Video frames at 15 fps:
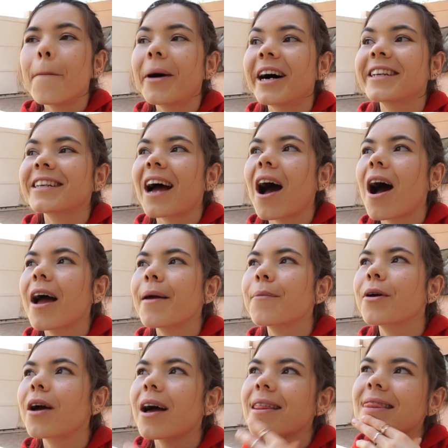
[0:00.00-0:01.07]
But
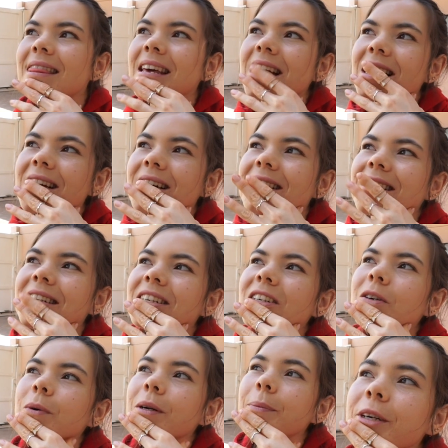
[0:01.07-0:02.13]
I'm, I think, I don't
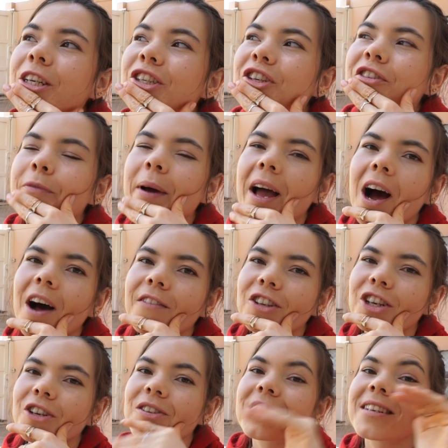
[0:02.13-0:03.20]
know I'm gonna do for my
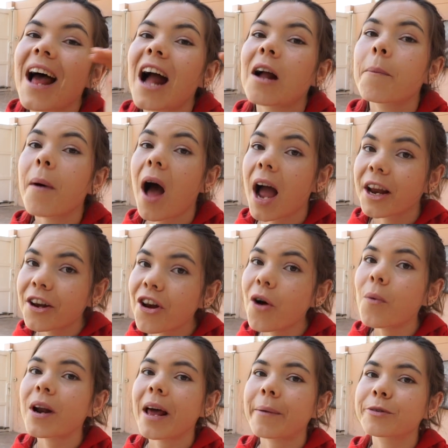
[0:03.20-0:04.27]
afternoon snack, but I
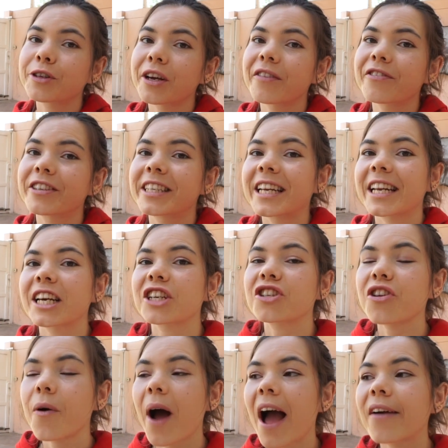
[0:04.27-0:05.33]
know what I'm doing for dinner.
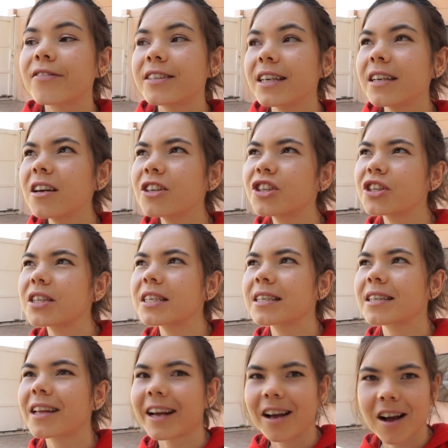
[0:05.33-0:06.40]
So I've seen her do
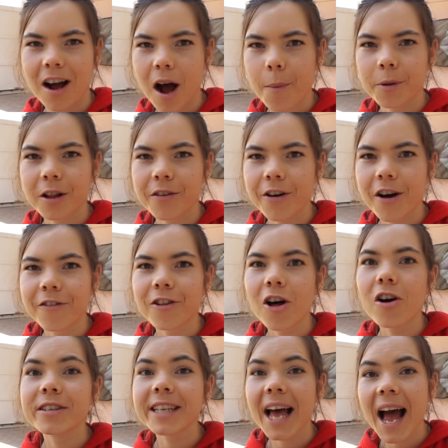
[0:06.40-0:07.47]
this in like a couple of her
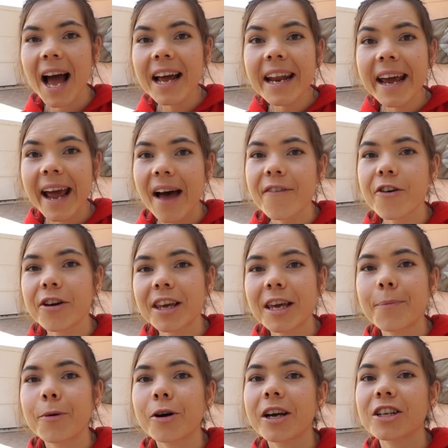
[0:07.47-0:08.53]
vlogs and I have her
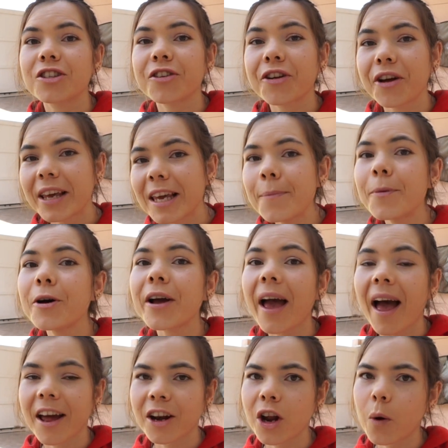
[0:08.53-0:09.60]
ebook. It's on her ebook
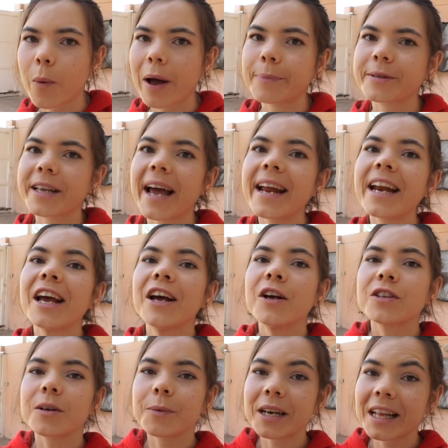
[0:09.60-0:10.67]
and her website.
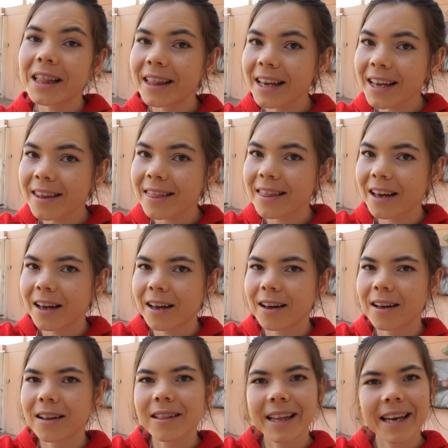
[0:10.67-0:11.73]
So I'm gonna link
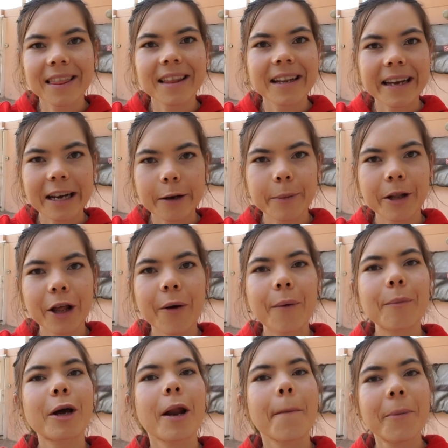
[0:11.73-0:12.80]
the, link the link below.
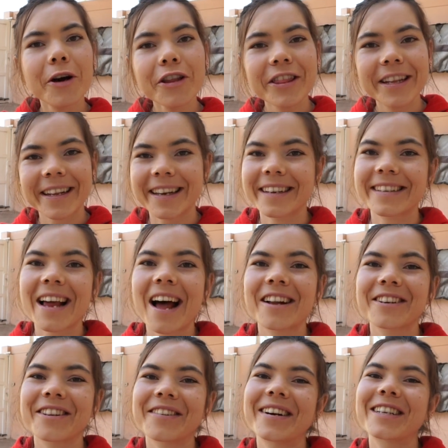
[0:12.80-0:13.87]
I'm gonna put the link
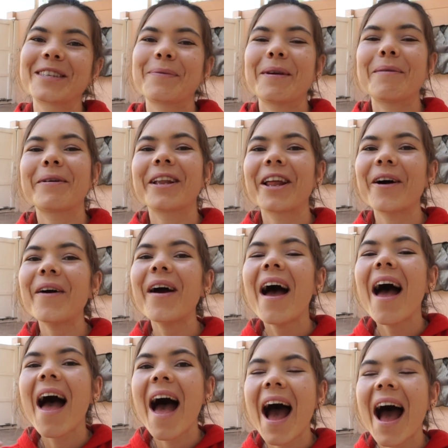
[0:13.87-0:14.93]
down to the recipe below.
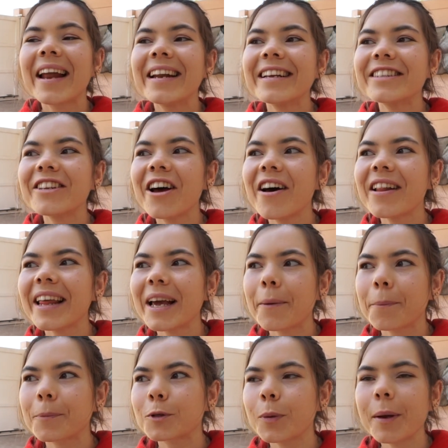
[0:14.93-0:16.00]
And it's her
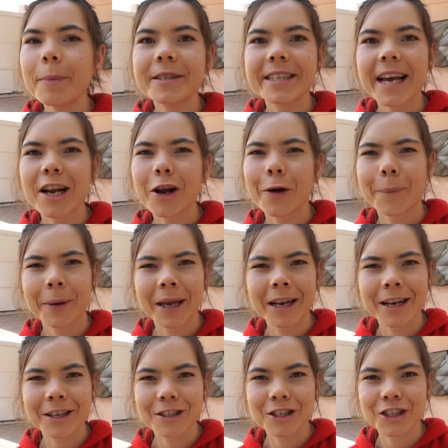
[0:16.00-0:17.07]
like sweet potato
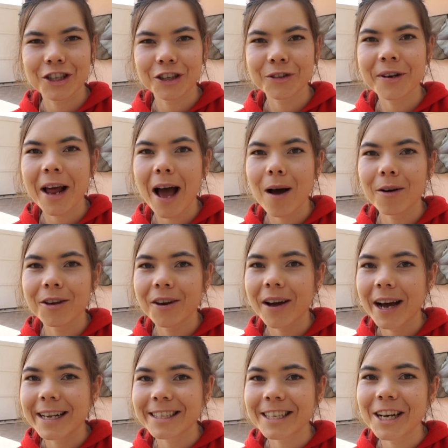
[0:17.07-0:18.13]
peanut stew. Now you
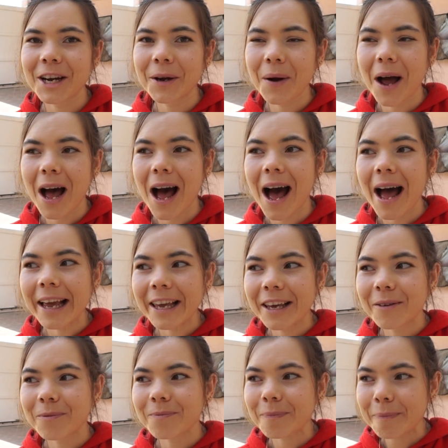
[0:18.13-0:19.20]
guys know
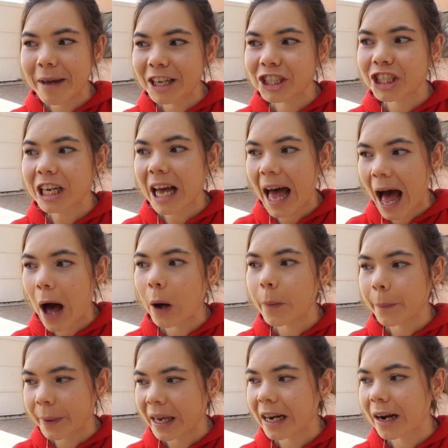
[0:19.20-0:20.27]
I measure
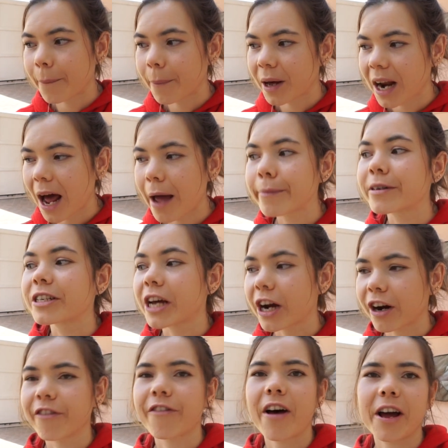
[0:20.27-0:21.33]
out peanut butter. I'm
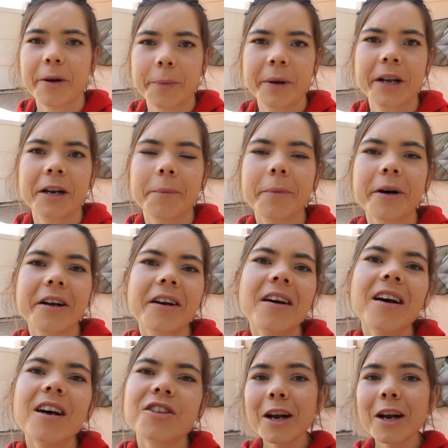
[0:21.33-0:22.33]
terrified of peanut butter.